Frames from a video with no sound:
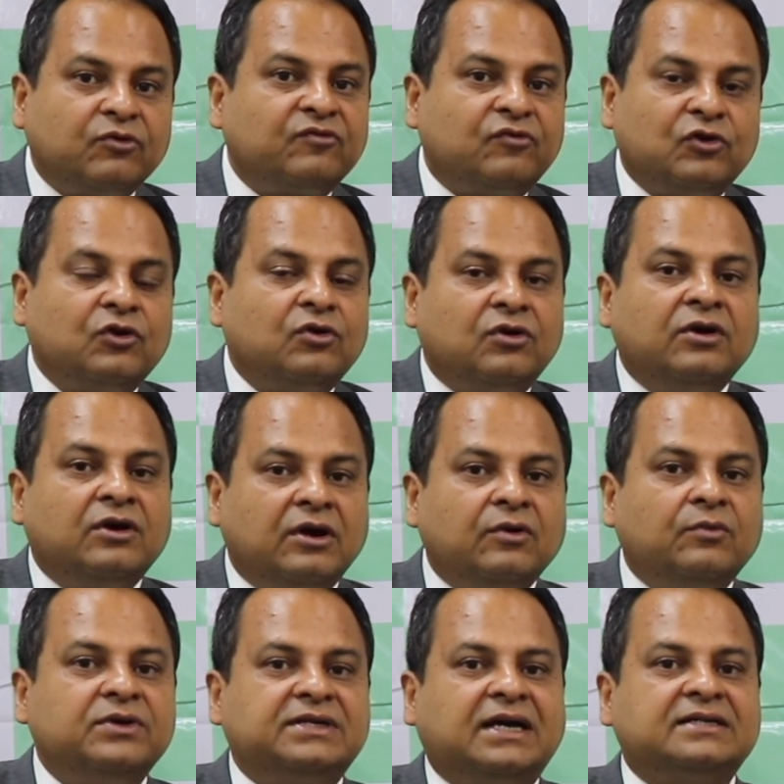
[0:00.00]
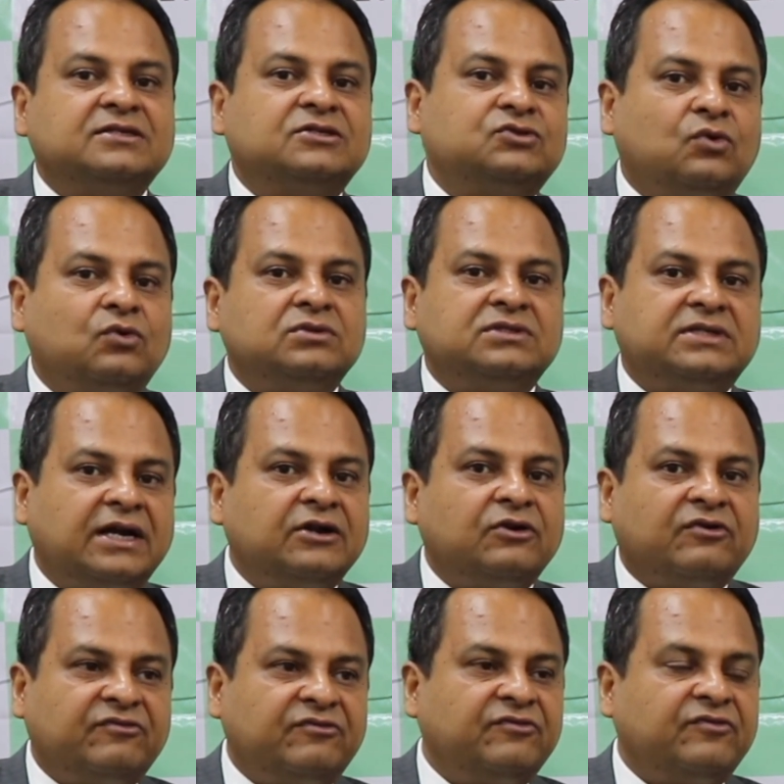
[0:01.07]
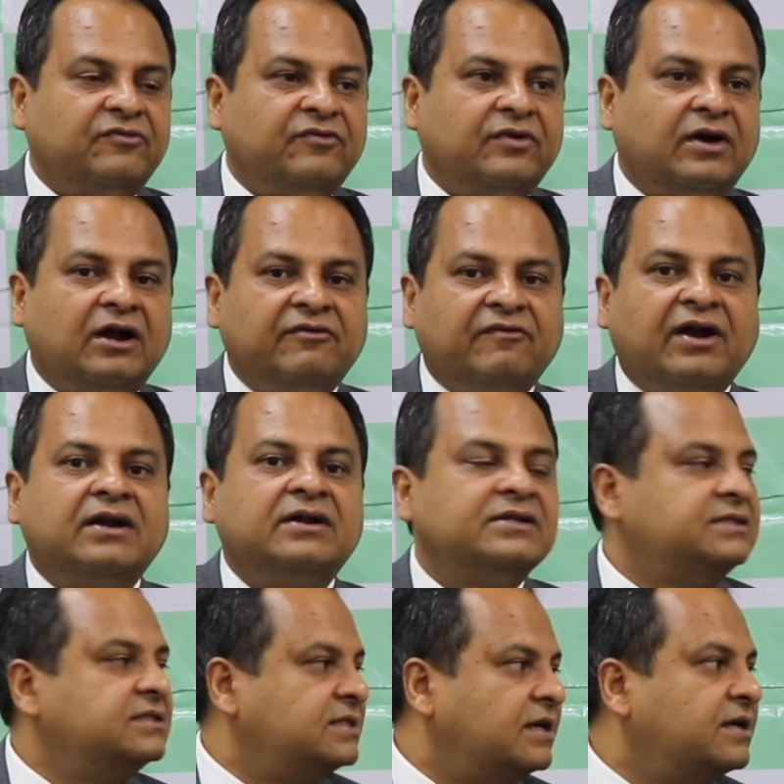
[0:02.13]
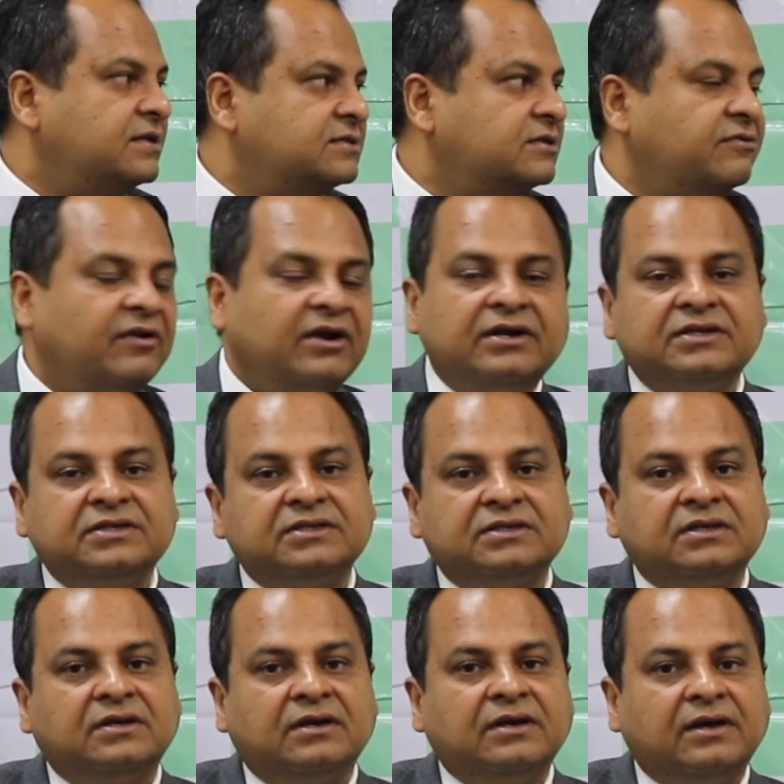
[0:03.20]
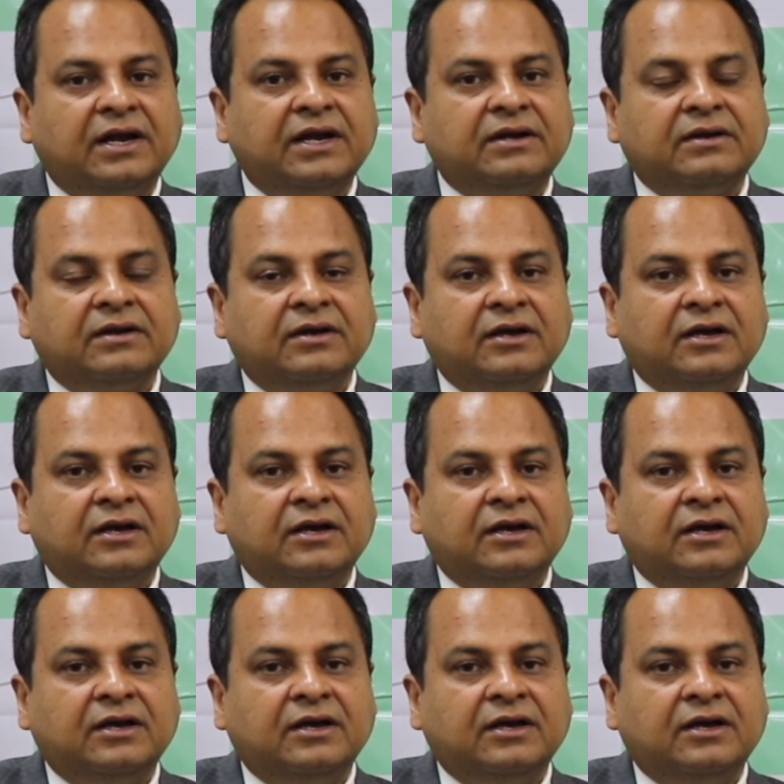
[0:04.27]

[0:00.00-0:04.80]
portfolio, which has its own set of advantages and disadvantages, right?